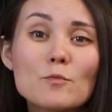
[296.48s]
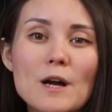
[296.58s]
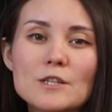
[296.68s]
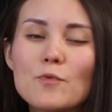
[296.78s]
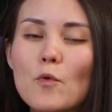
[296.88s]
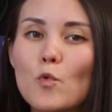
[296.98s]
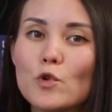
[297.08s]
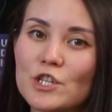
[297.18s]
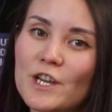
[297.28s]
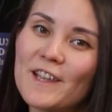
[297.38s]
so much for
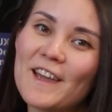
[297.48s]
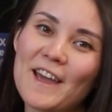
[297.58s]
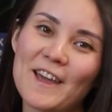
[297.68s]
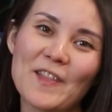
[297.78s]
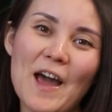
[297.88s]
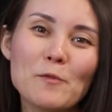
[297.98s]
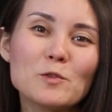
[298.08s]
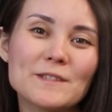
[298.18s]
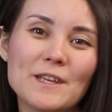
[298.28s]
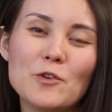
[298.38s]
watching, and I
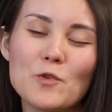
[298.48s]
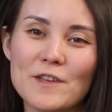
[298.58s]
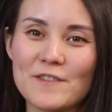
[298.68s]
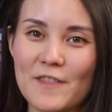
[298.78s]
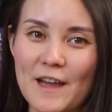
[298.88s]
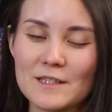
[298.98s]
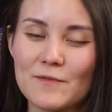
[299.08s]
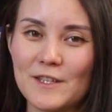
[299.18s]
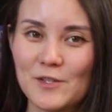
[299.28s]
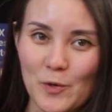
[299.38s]
will see you in the next
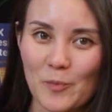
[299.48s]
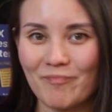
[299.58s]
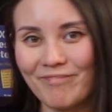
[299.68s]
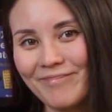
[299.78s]
video.